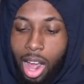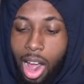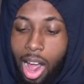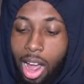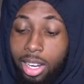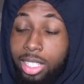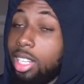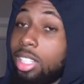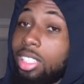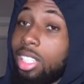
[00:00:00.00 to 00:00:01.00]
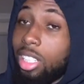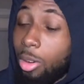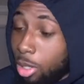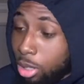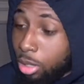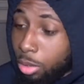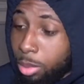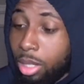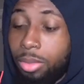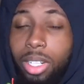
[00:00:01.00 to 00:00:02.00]
I didn't think they were the shoe for
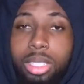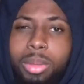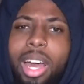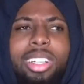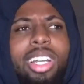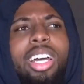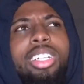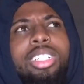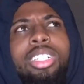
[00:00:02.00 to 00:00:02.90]
me at first, but after like